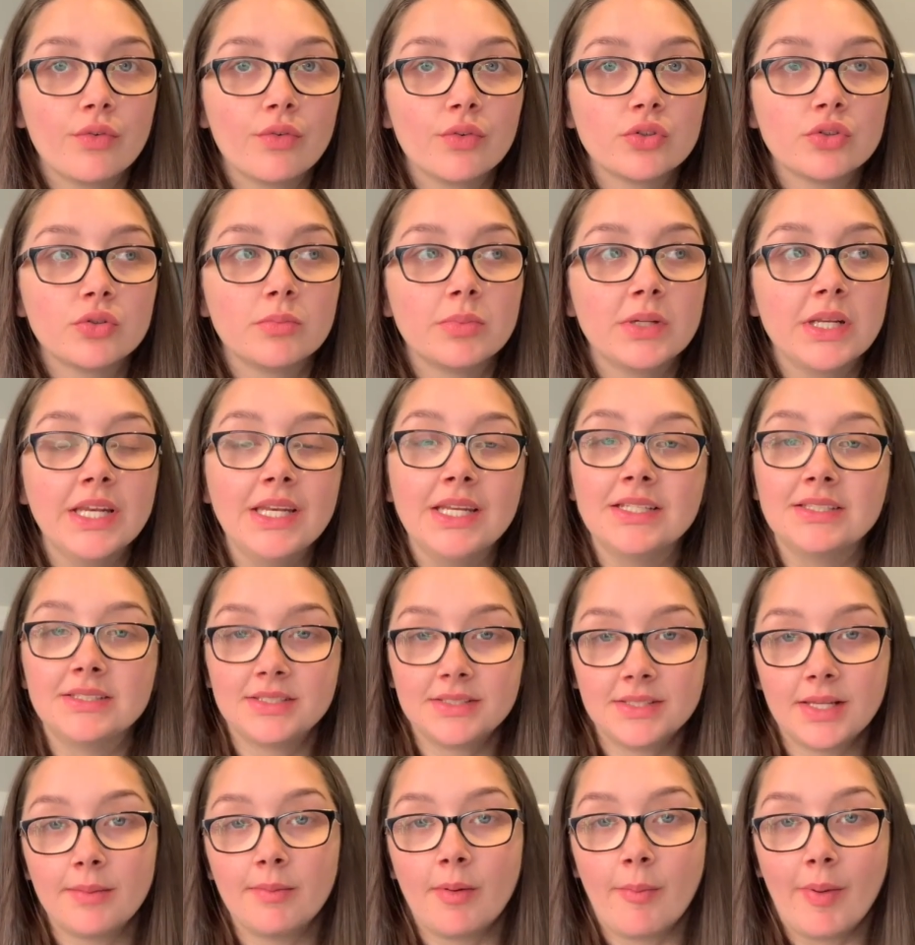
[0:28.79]
Somebody needs
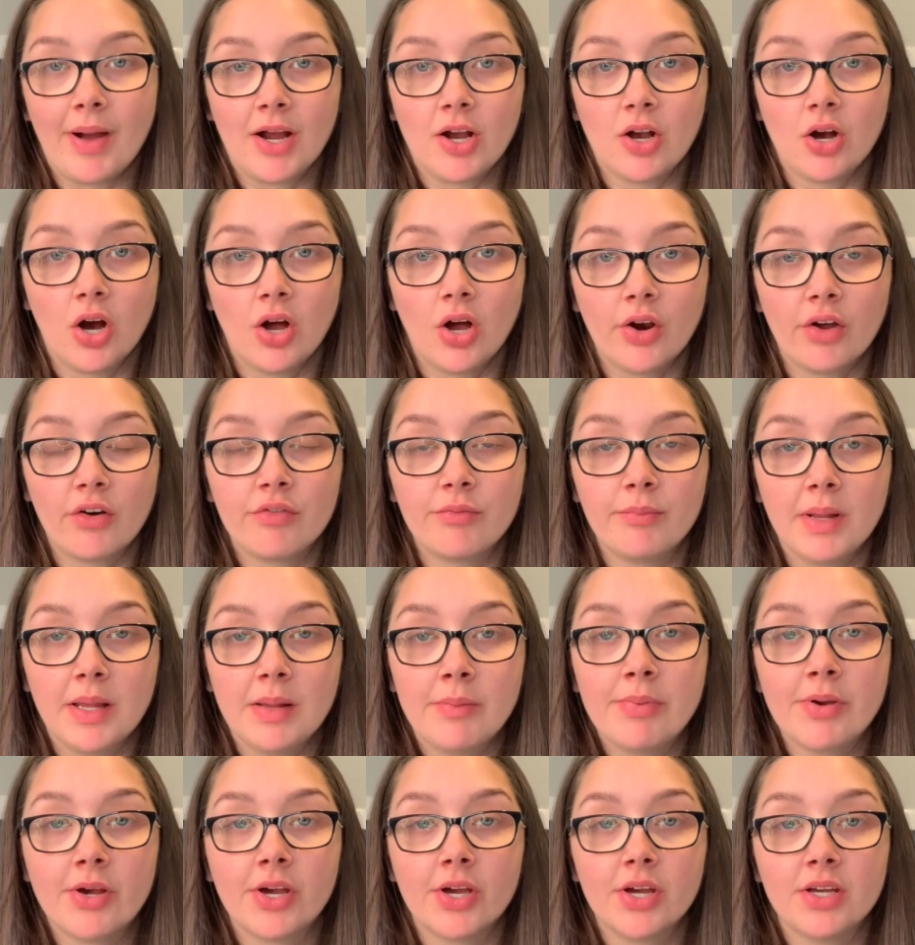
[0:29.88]
to take my bank card off me
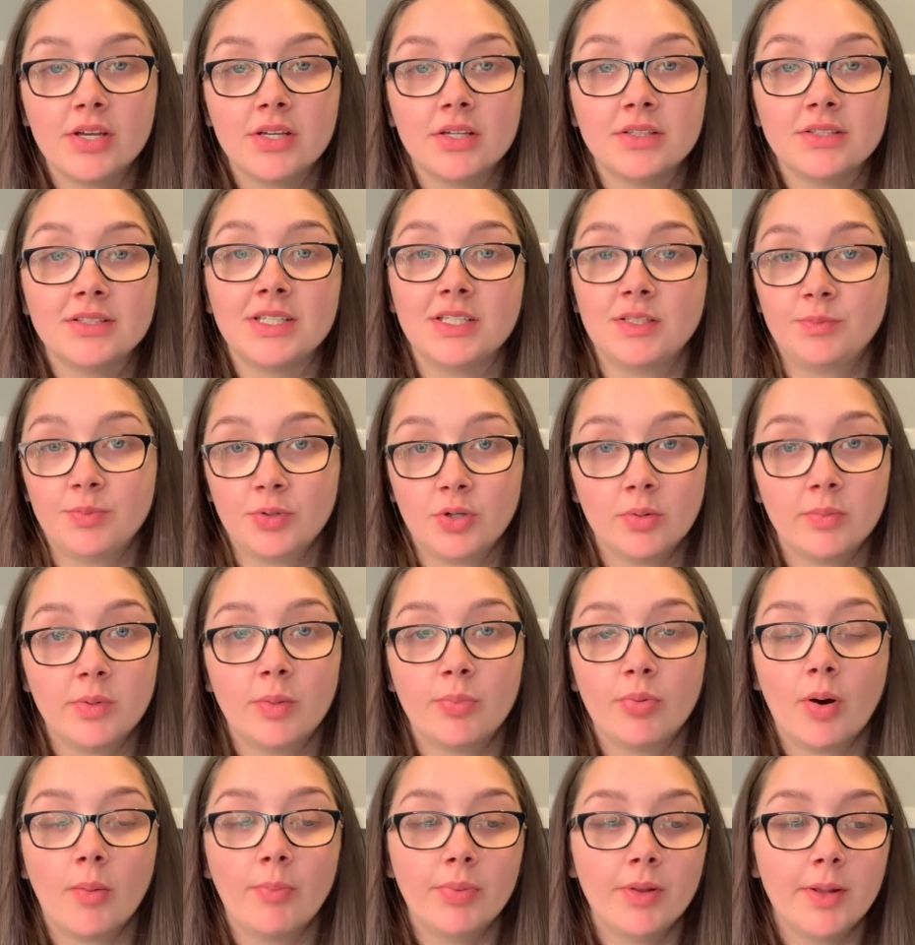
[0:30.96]
because it's becoming a
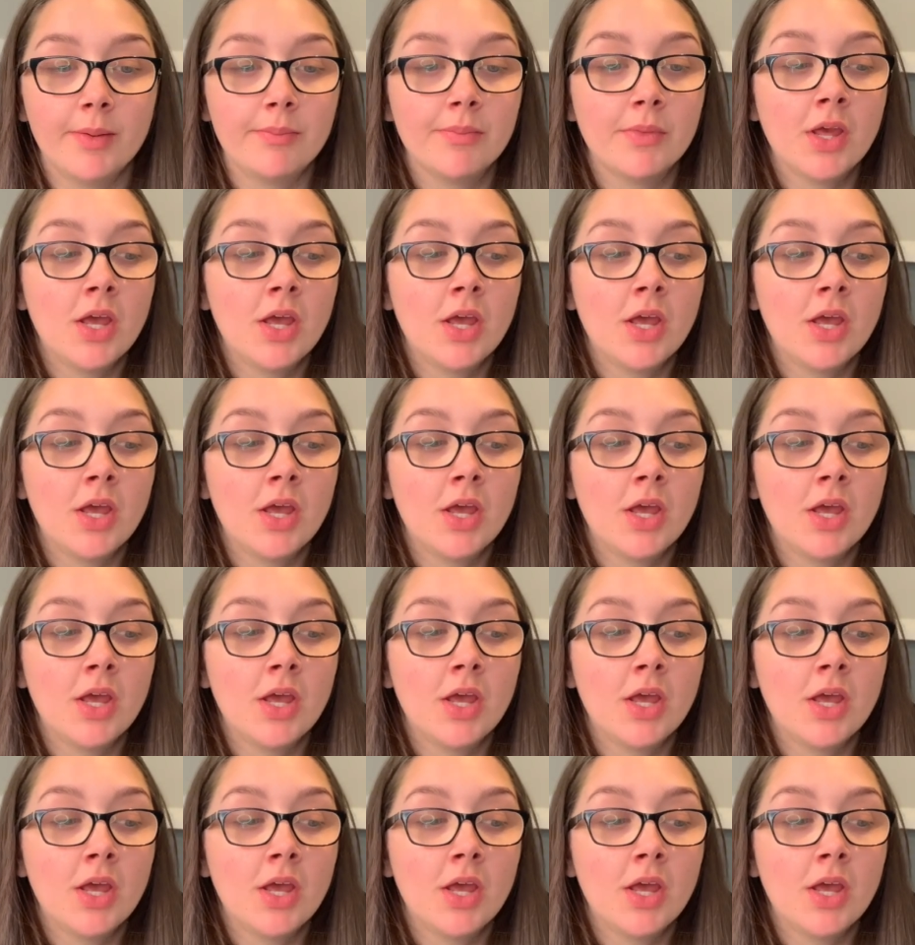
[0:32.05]
problem.